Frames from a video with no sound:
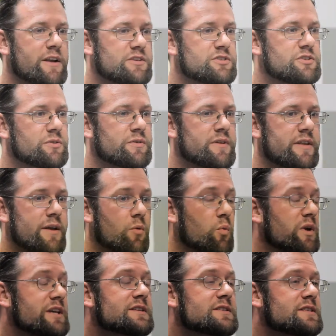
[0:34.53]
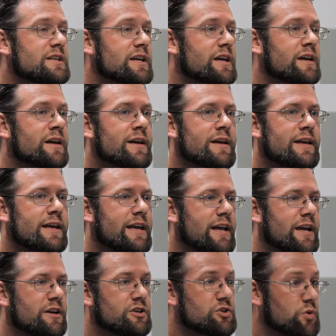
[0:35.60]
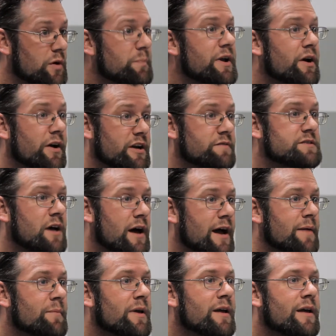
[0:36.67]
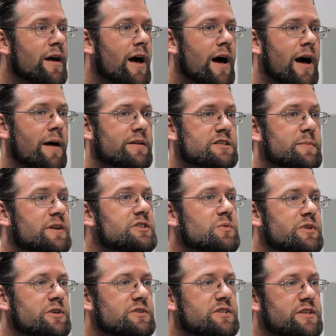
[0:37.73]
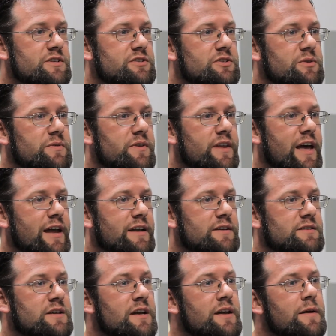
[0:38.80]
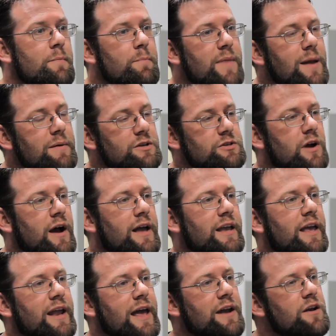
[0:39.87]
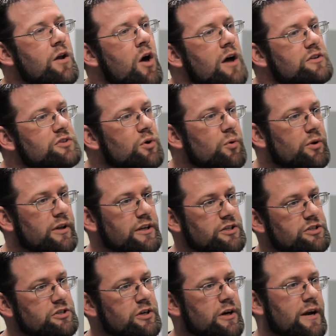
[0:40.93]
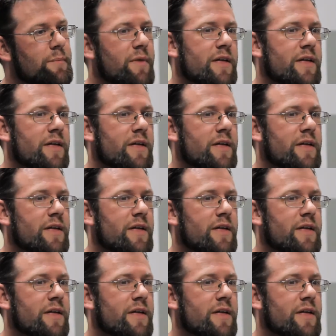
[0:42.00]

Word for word: a student, that we see in a short period of time. Uh, especially when you see the student that is maybe trying it and not totally sure. And